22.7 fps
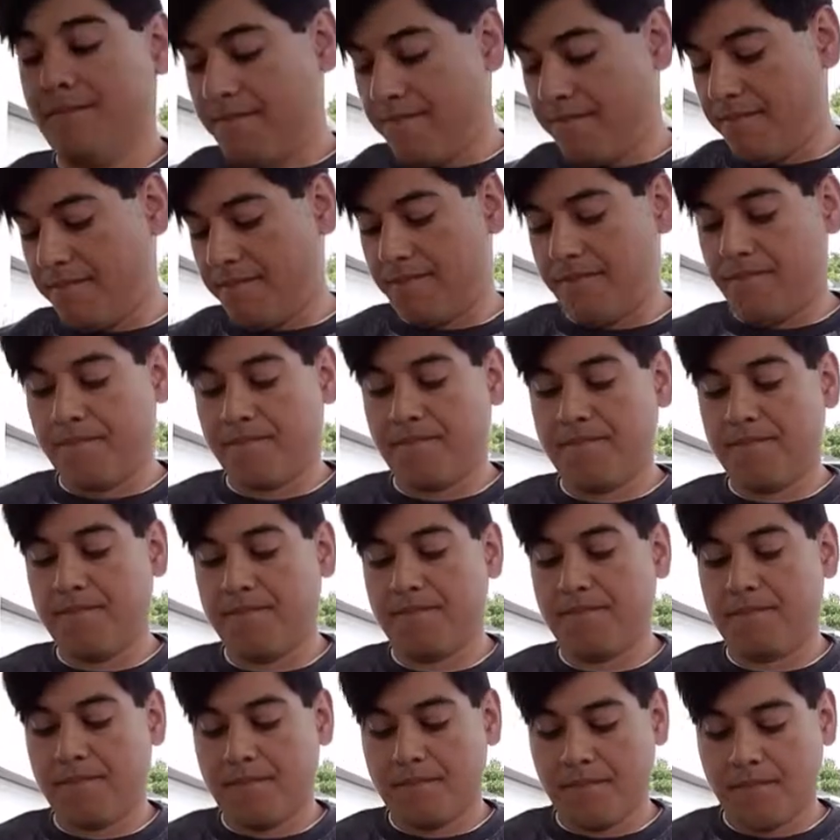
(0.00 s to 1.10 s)
Hmm.
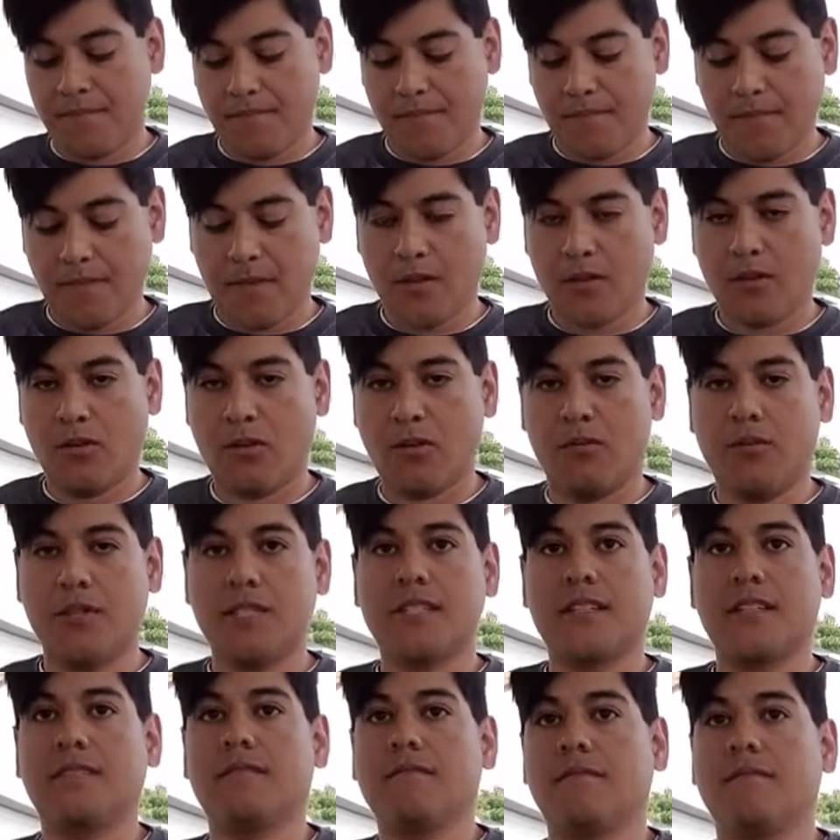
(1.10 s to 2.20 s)
Or was
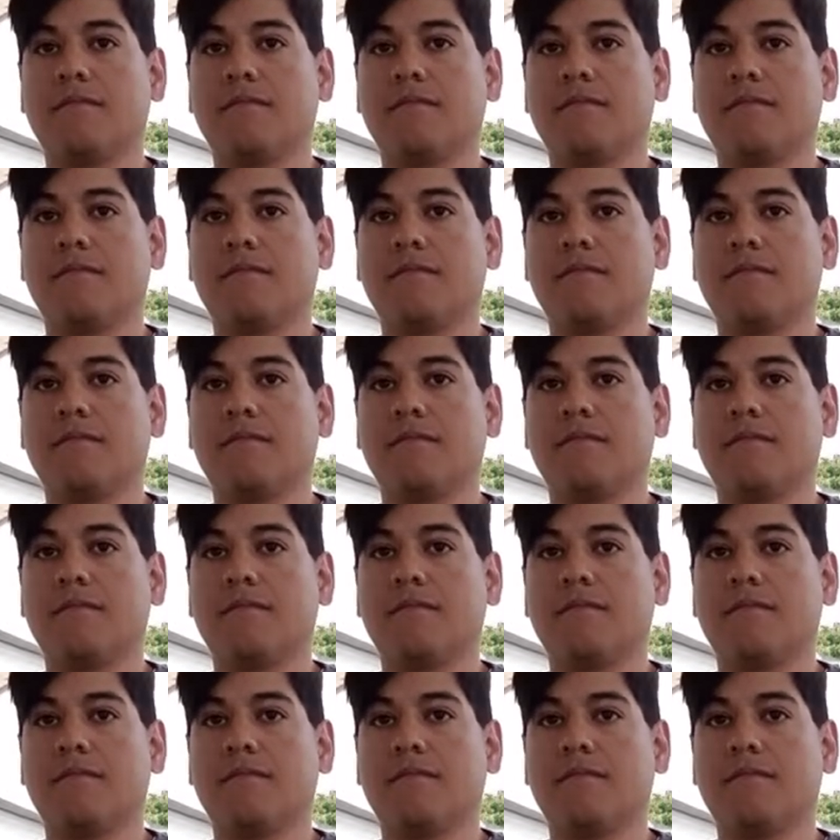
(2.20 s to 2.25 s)
it?